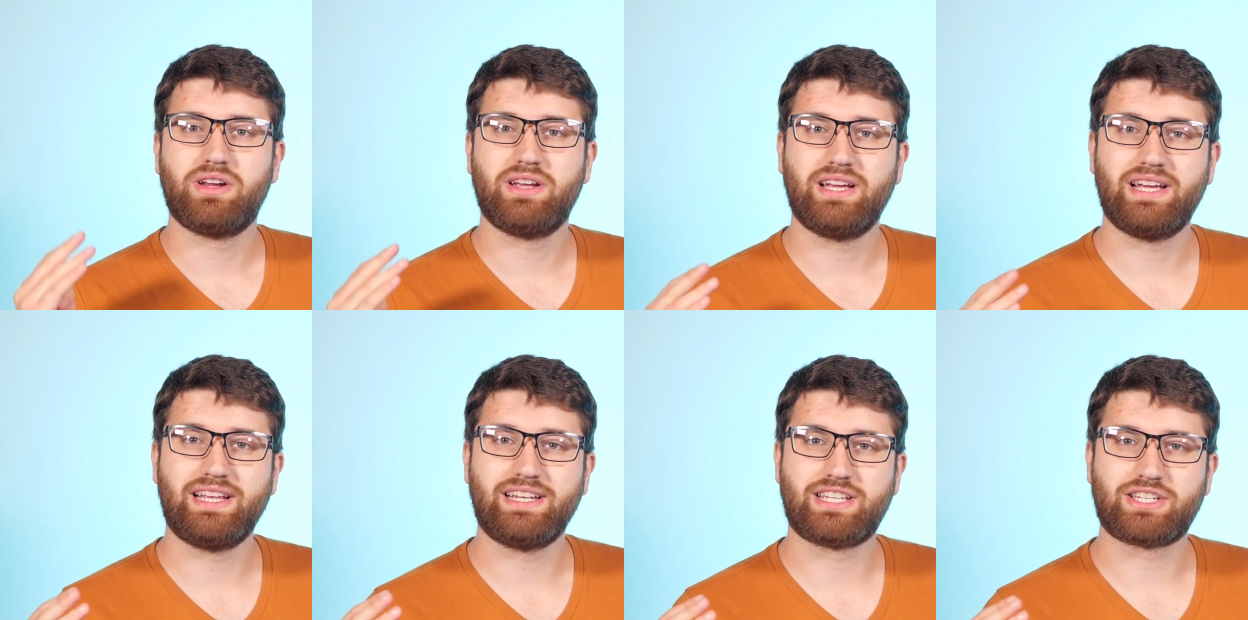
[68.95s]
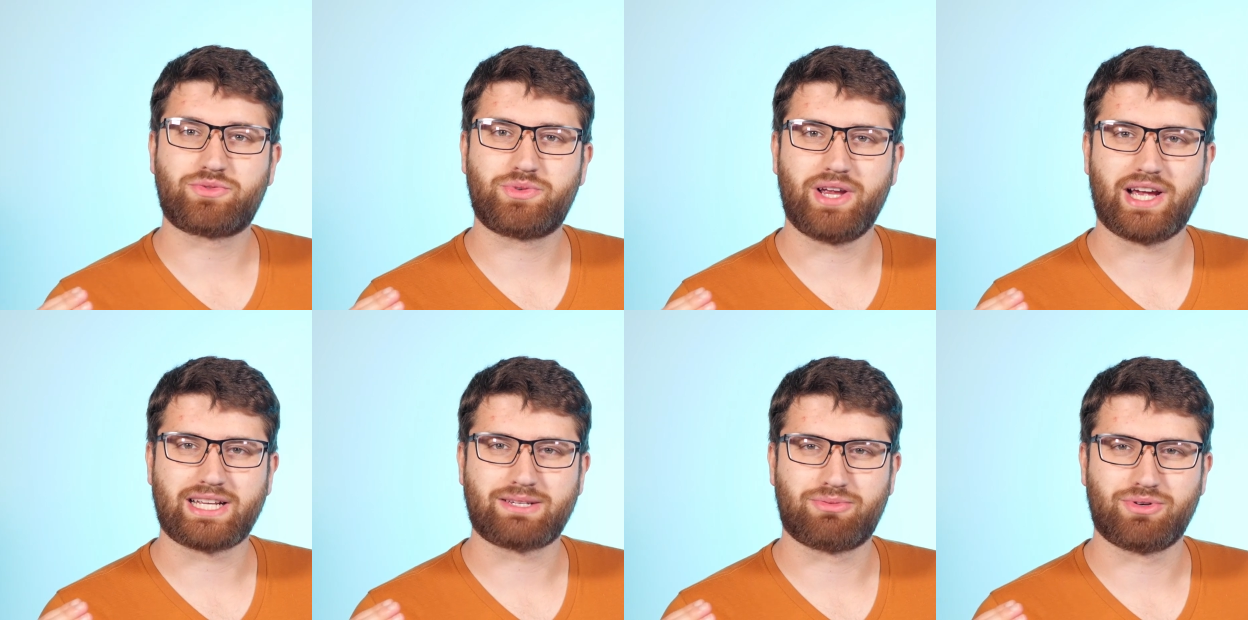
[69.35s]

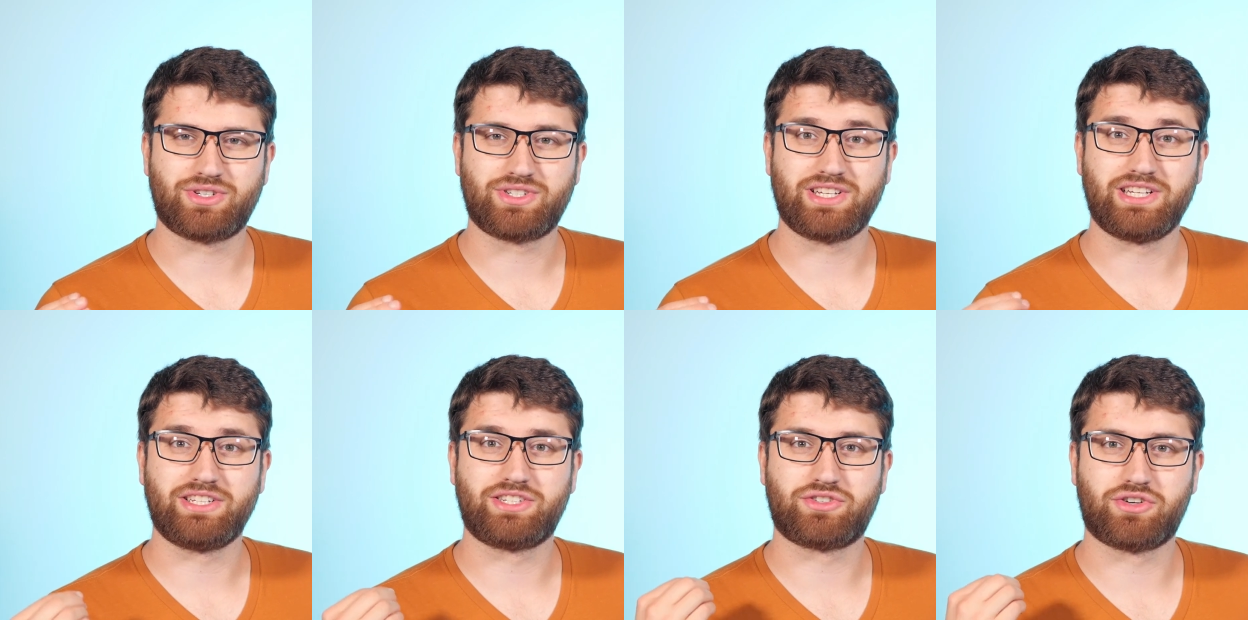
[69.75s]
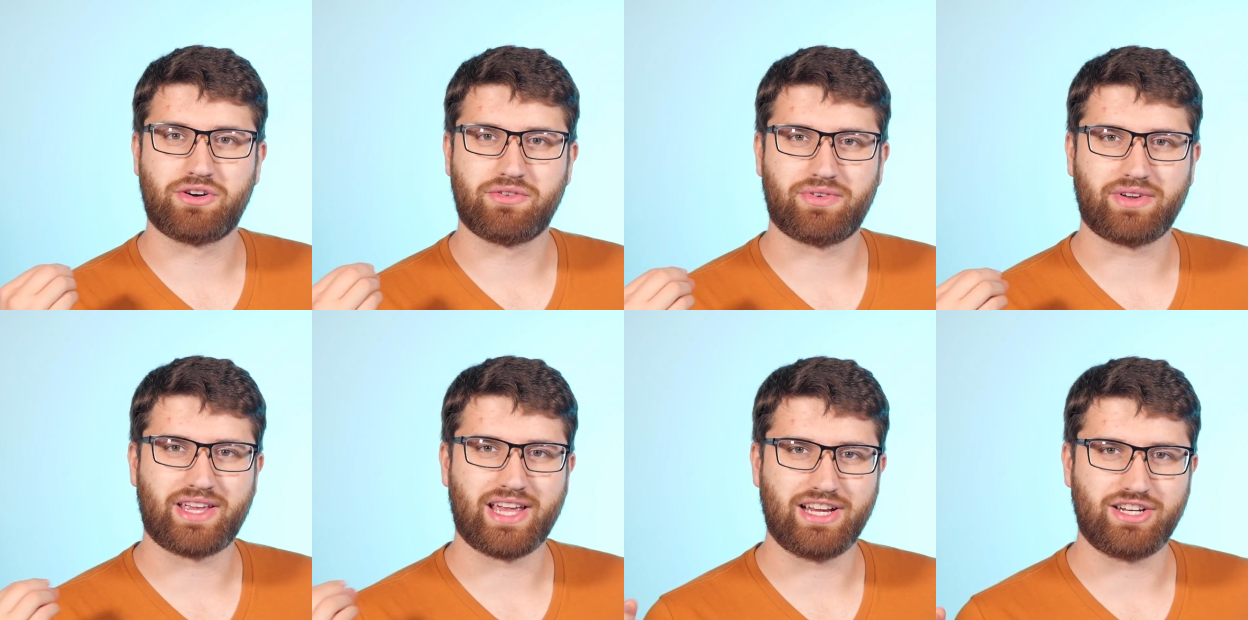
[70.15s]
industry experts in
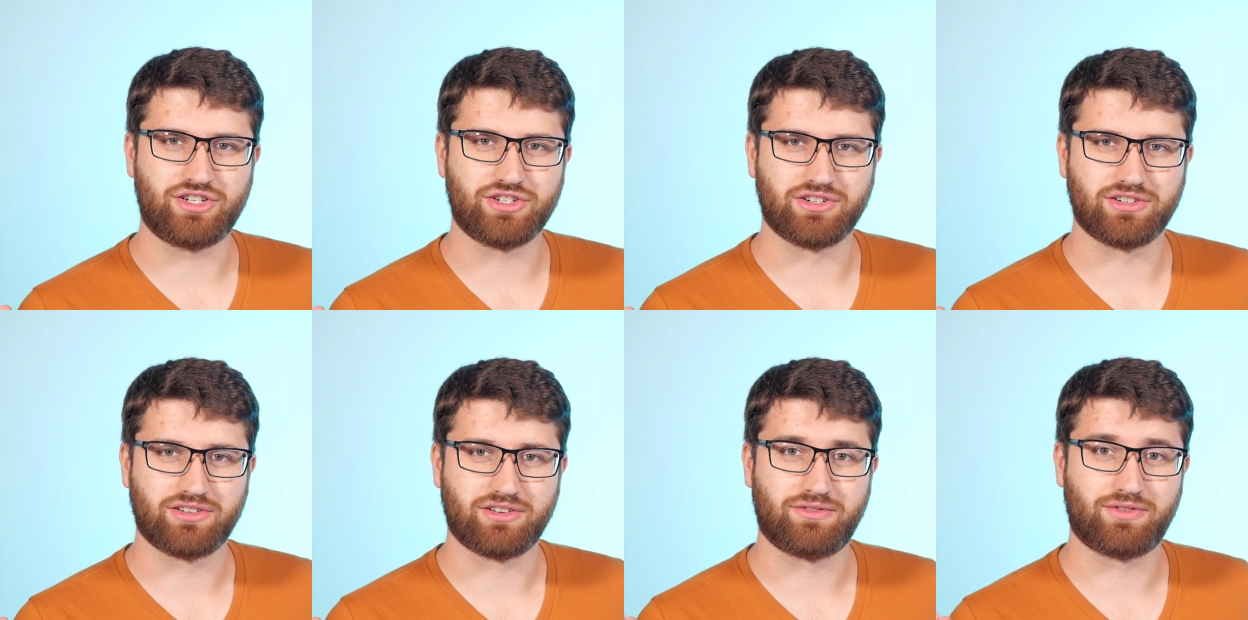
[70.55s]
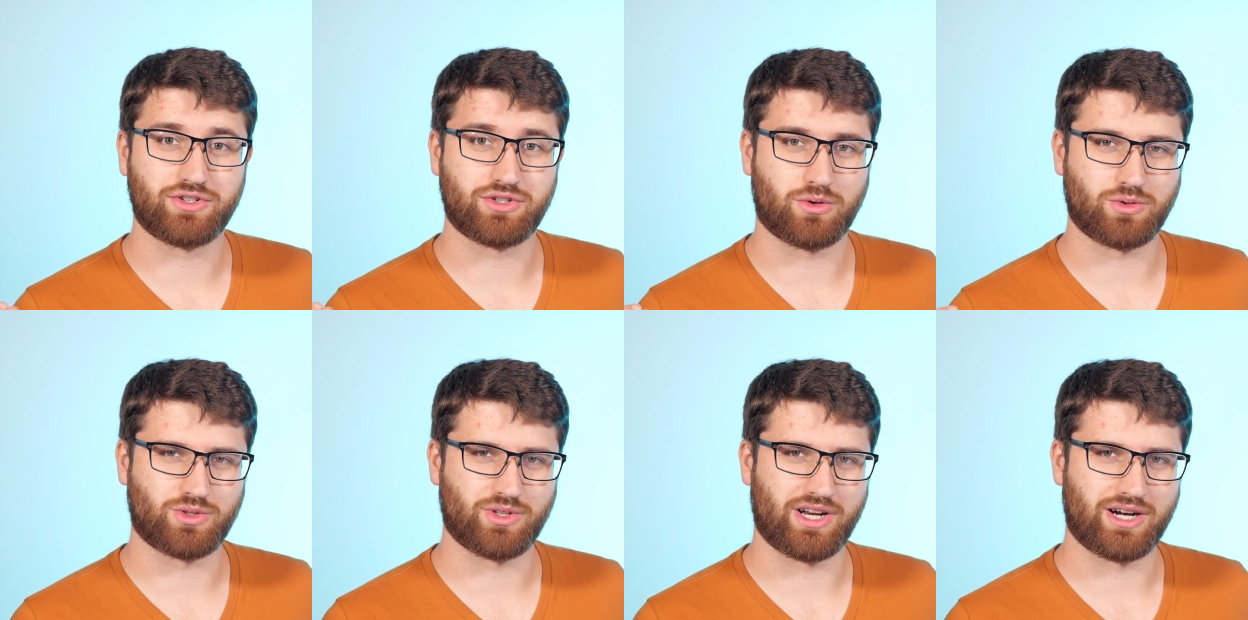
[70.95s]
certification for
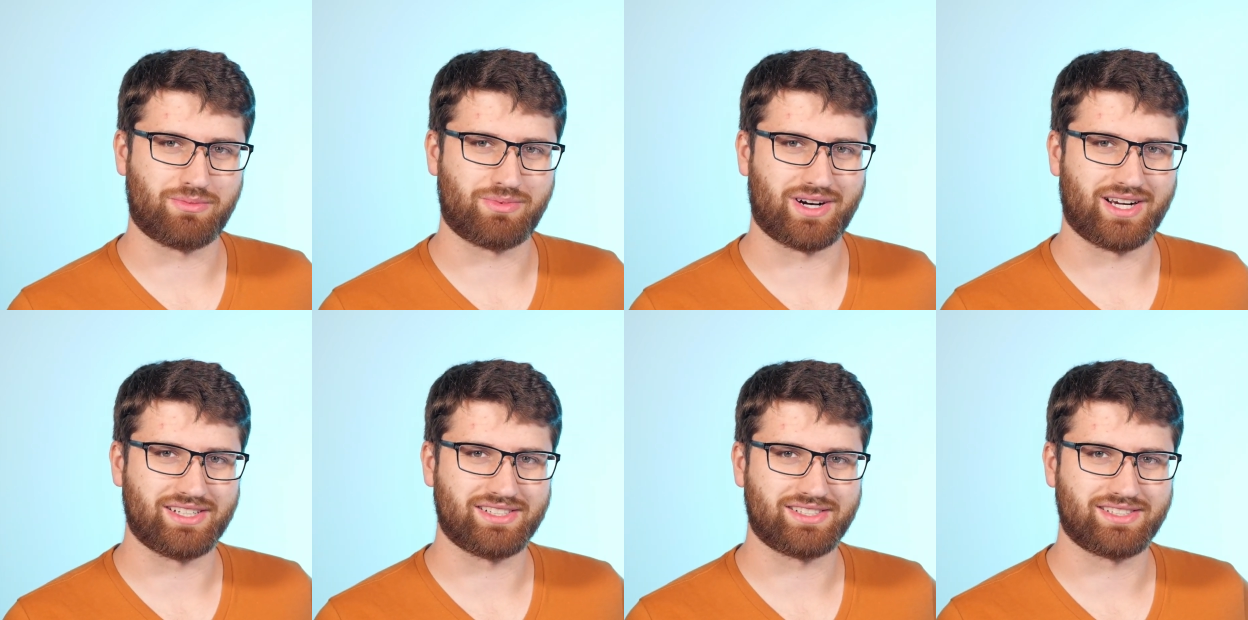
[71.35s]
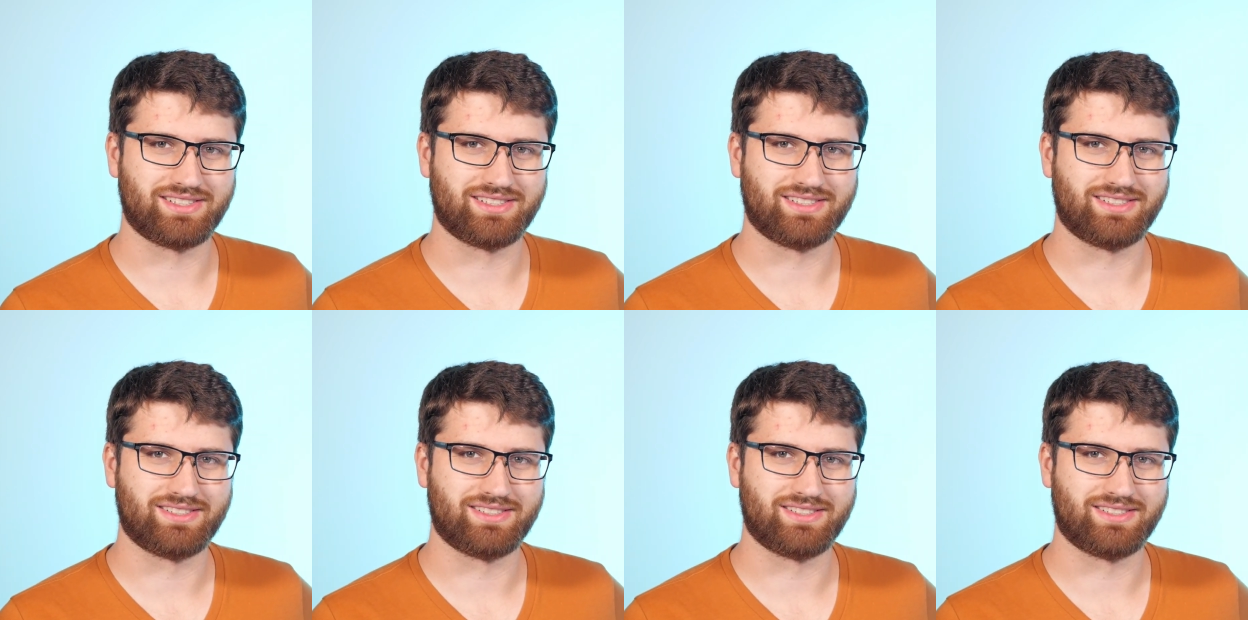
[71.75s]
social enterprise.